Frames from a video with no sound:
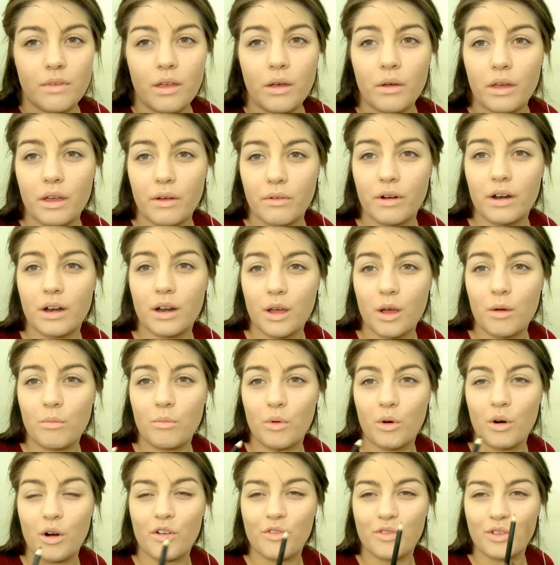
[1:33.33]
Okay, we're gonna go
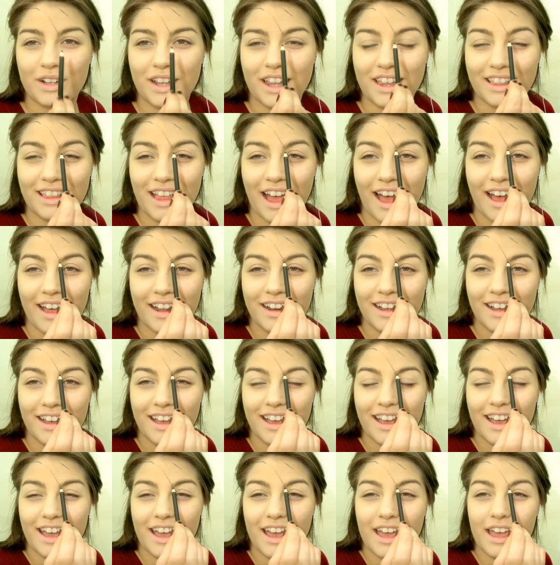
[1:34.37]
more over like that.
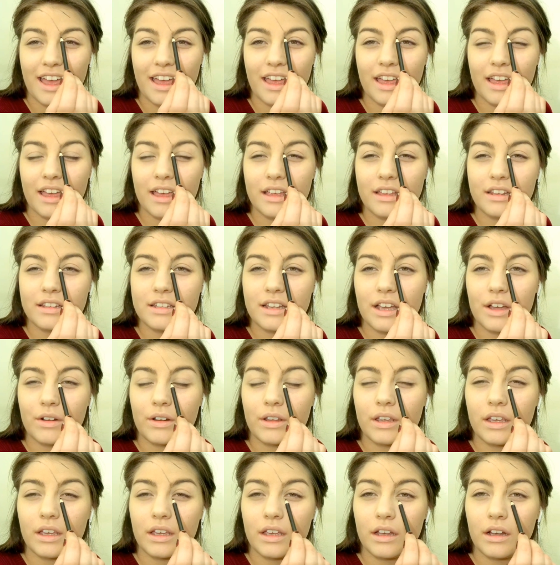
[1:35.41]
And down
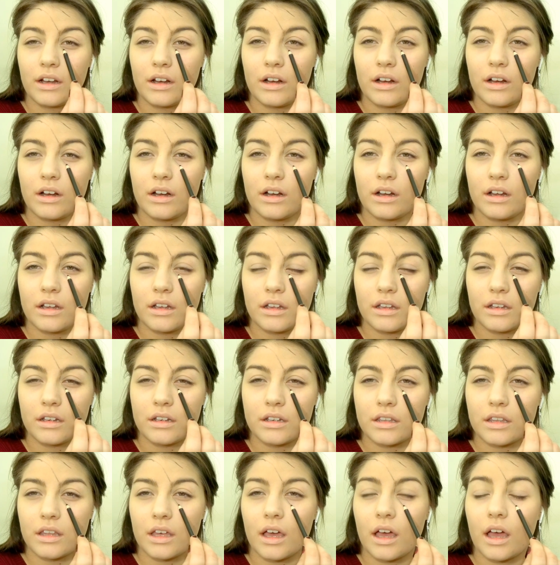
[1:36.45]
here to
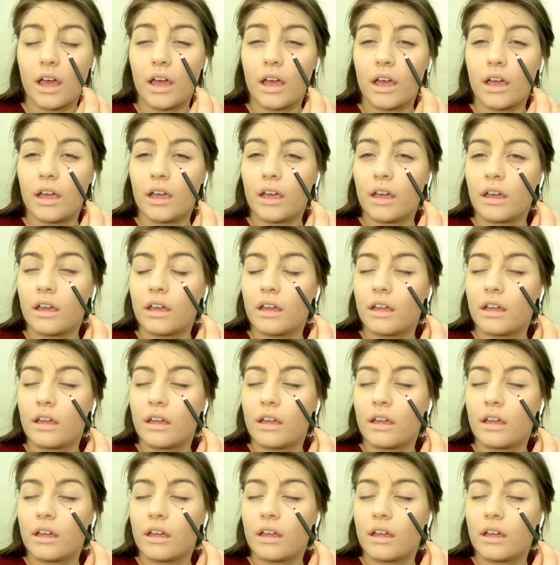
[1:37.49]
the eye.